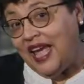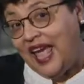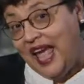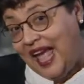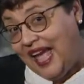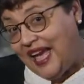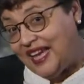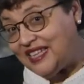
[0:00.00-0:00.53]

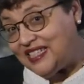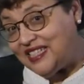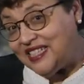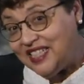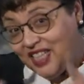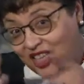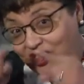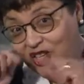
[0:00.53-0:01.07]
and
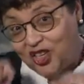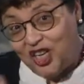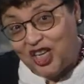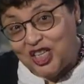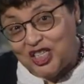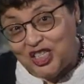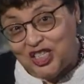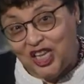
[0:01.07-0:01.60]
in the
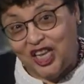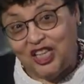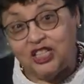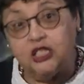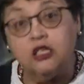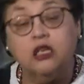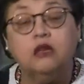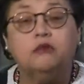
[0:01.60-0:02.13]
United
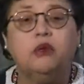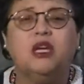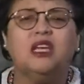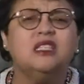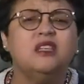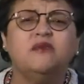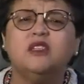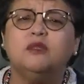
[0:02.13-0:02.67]
States.
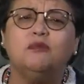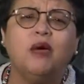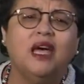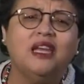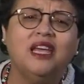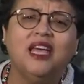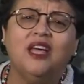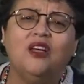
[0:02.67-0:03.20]
Because of his
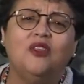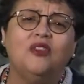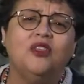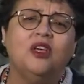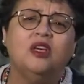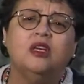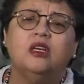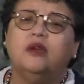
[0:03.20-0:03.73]
bad health,
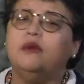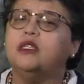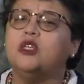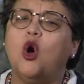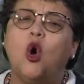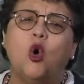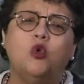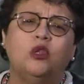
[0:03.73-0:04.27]
he was
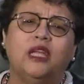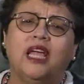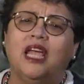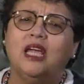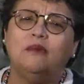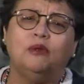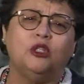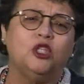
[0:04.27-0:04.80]
only
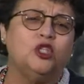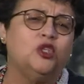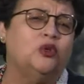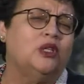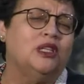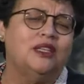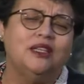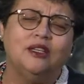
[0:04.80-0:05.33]
able to do
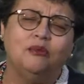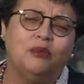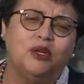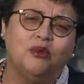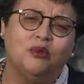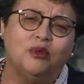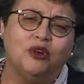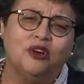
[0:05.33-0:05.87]
a little bit
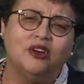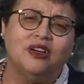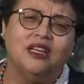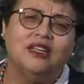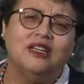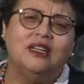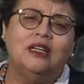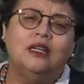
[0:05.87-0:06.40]
of work.
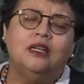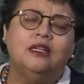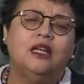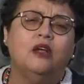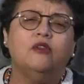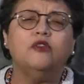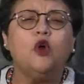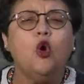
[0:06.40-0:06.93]

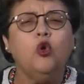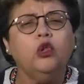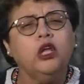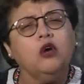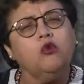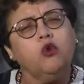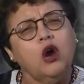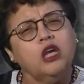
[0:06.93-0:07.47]
Now, the Holy
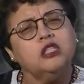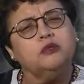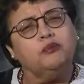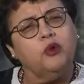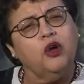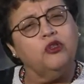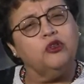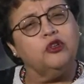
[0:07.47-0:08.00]
Cross
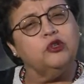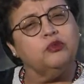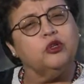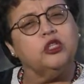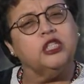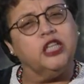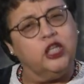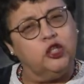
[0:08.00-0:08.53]
Brothers were
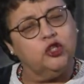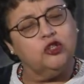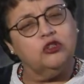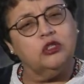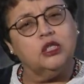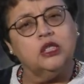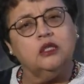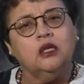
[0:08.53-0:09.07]

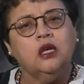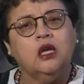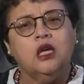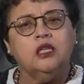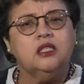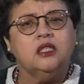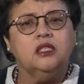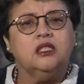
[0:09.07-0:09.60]
teachers, and
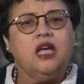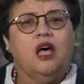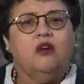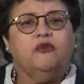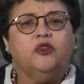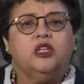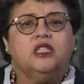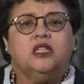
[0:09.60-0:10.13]
since
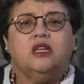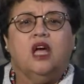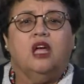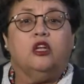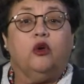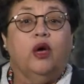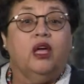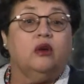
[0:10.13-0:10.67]
Alfred did not
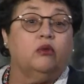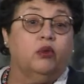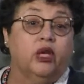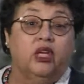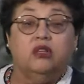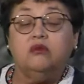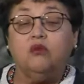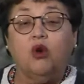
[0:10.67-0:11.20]
know how to
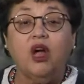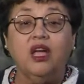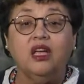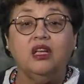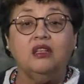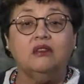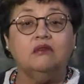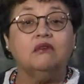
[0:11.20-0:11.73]
read and
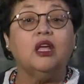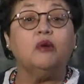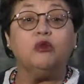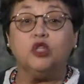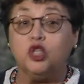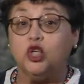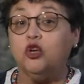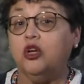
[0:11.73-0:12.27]
write, they were
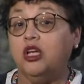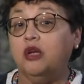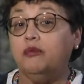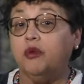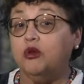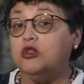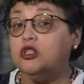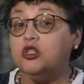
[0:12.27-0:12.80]
sure he
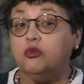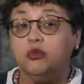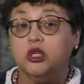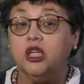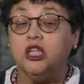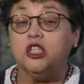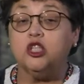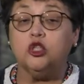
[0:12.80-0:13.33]
approached the
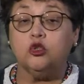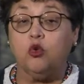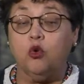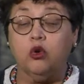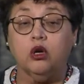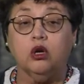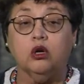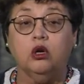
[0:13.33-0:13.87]
religious
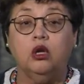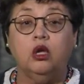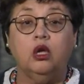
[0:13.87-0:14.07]
order